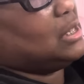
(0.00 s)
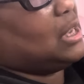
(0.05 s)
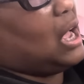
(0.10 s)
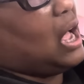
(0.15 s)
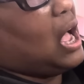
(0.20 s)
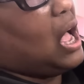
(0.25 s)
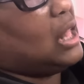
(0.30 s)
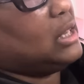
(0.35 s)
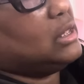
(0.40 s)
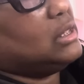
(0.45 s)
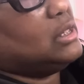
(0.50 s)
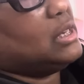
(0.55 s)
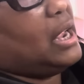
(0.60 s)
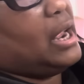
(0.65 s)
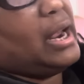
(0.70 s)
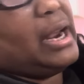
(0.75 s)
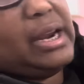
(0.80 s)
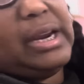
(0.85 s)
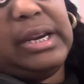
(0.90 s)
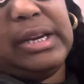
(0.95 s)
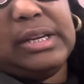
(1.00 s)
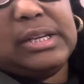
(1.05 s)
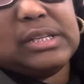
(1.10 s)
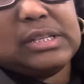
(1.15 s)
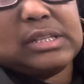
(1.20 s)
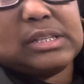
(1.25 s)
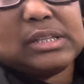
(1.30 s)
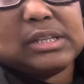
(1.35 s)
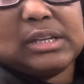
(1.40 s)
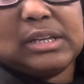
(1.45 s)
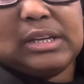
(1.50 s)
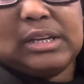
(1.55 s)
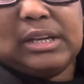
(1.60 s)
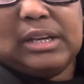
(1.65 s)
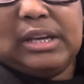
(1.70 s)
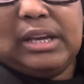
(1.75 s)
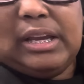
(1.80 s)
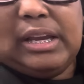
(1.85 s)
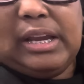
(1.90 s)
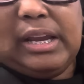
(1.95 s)
holidays.
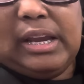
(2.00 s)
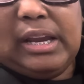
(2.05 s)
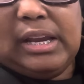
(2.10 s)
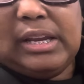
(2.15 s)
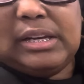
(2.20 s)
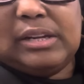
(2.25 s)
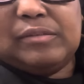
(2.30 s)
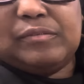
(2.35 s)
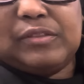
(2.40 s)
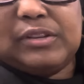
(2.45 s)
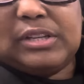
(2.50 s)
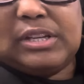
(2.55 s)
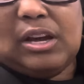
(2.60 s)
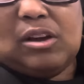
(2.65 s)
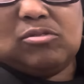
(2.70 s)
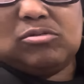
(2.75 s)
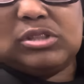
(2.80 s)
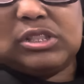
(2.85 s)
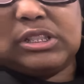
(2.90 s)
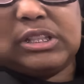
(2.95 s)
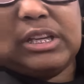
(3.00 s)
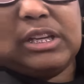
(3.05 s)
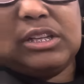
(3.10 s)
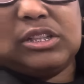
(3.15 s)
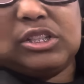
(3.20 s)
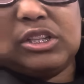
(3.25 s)
And if it don't sell,